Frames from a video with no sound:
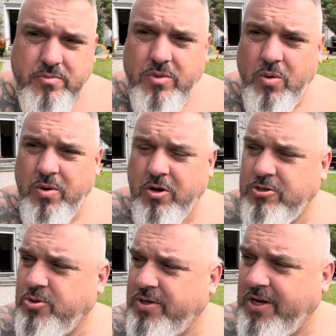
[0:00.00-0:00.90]
We're going
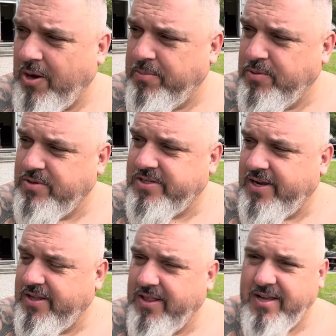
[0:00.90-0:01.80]
to a car boot
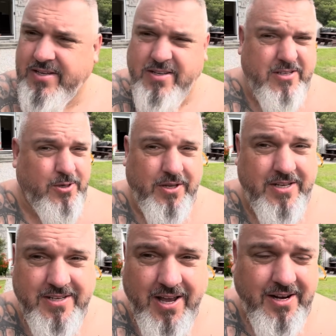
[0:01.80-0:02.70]
sale later. It's only a
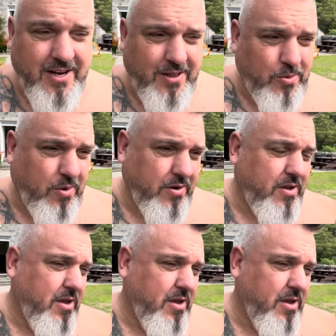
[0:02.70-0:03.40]
tiny little one.